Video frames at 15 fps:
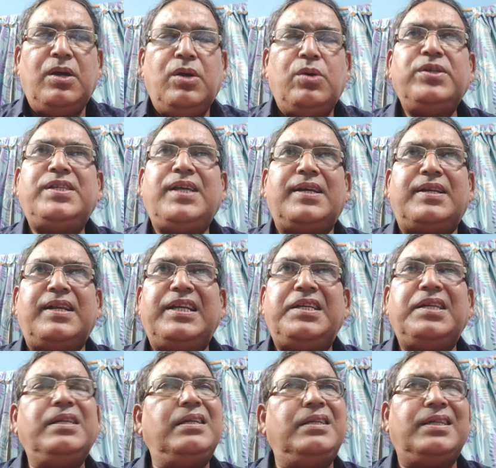which are
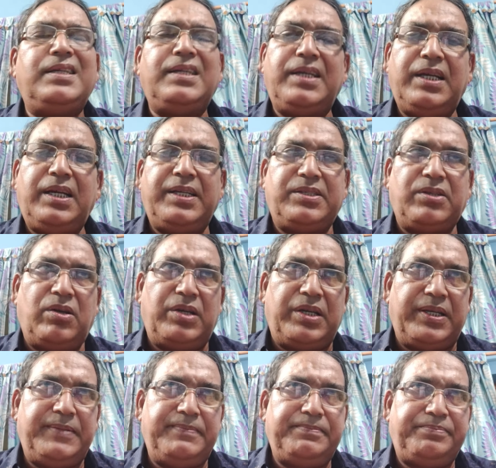written in English
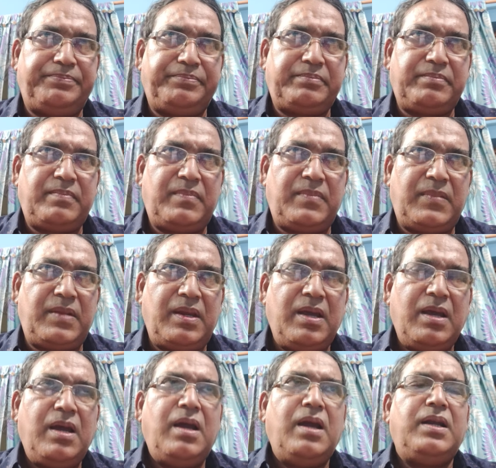only.
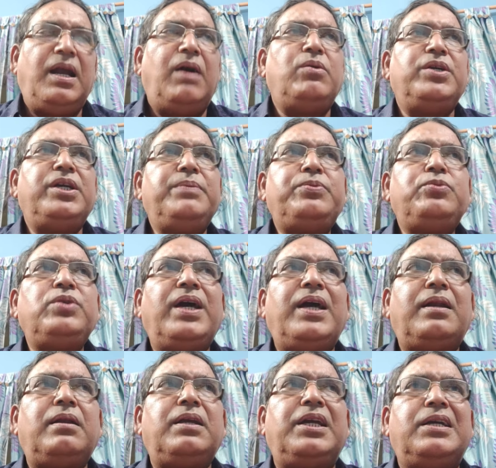Now, if we
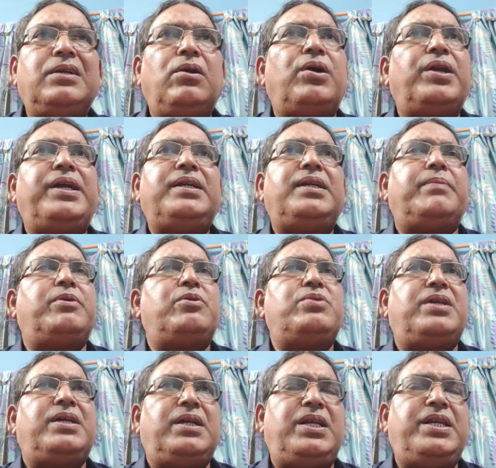are ignorant
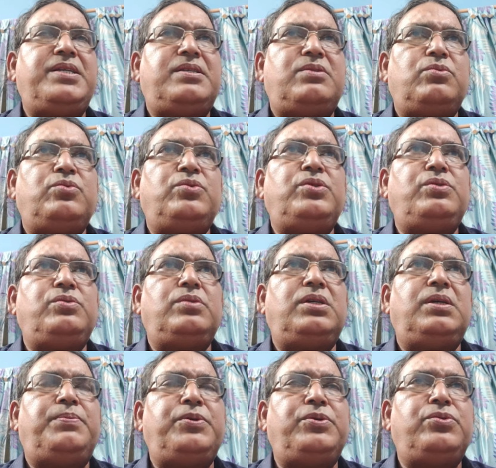about English,
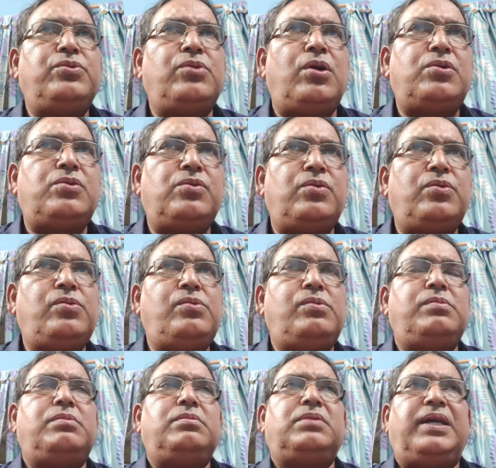if we do not
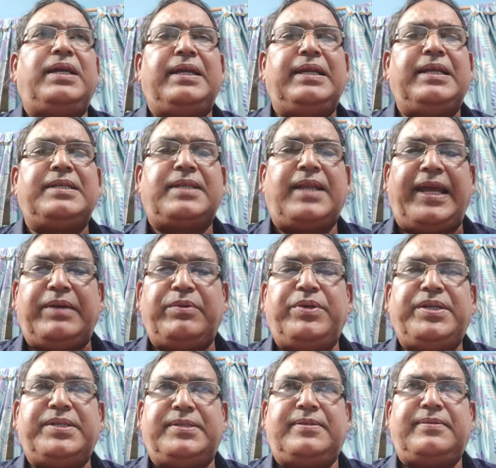know the English
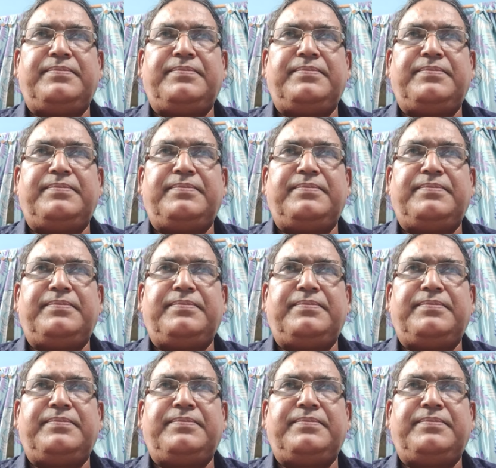language,